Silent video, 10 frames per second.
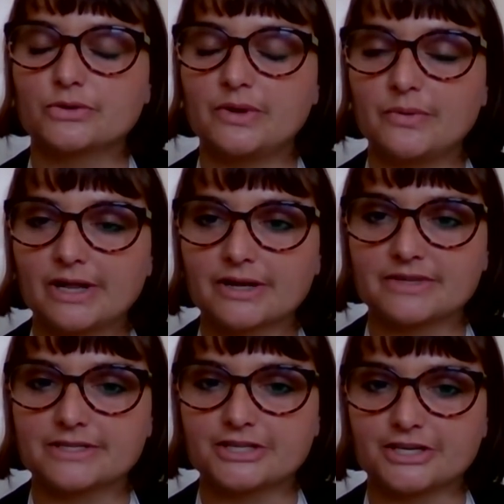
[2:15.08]
So we
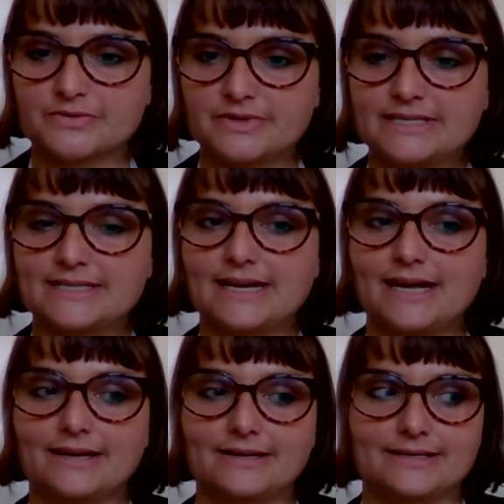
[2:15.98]
welcome this judgment,
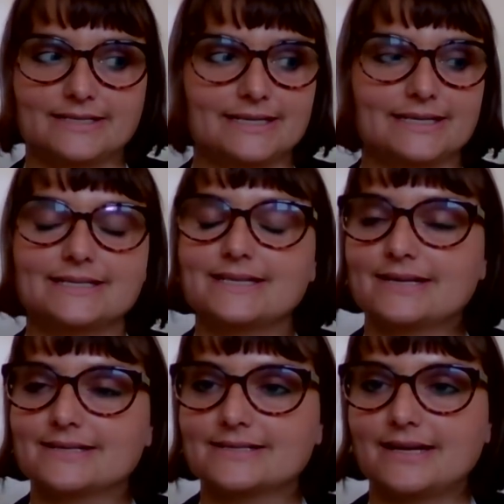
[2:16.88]
and it
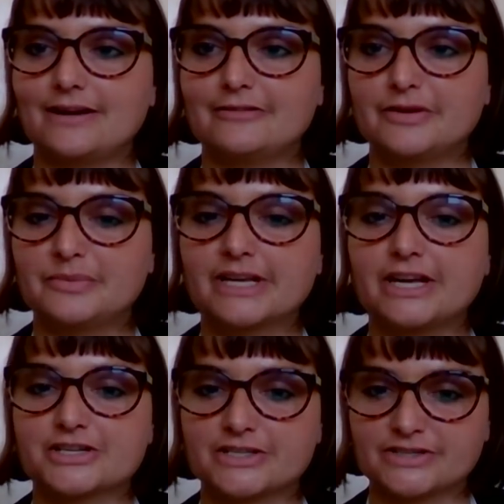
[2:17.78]
does have
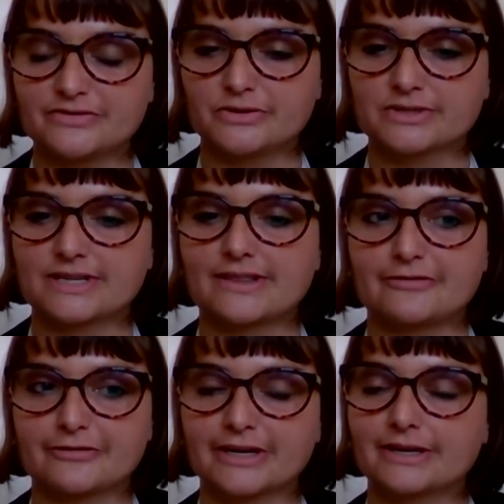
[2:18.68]
implications for
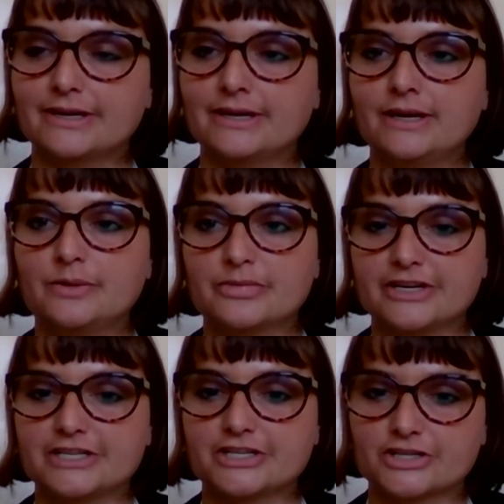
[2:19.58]
South African
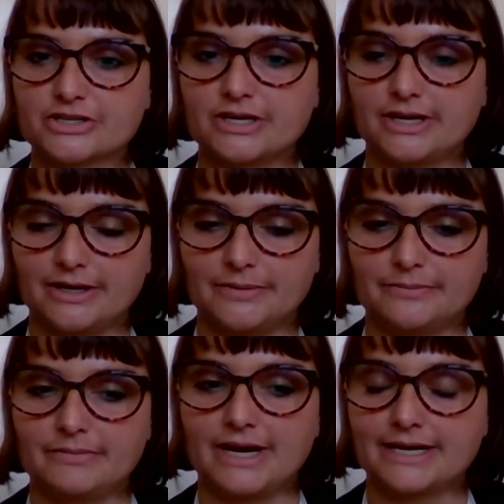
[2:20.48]
British
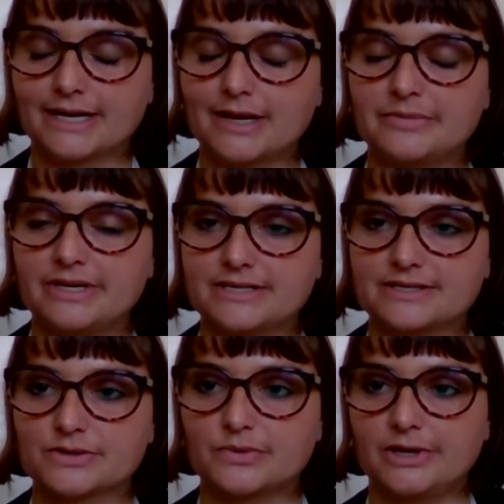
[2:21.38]
mining
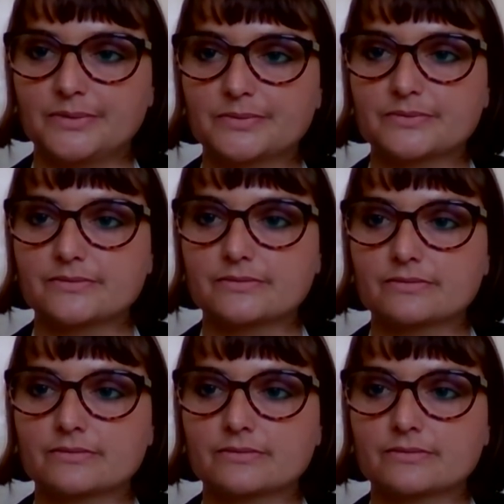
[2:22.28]
companies as well.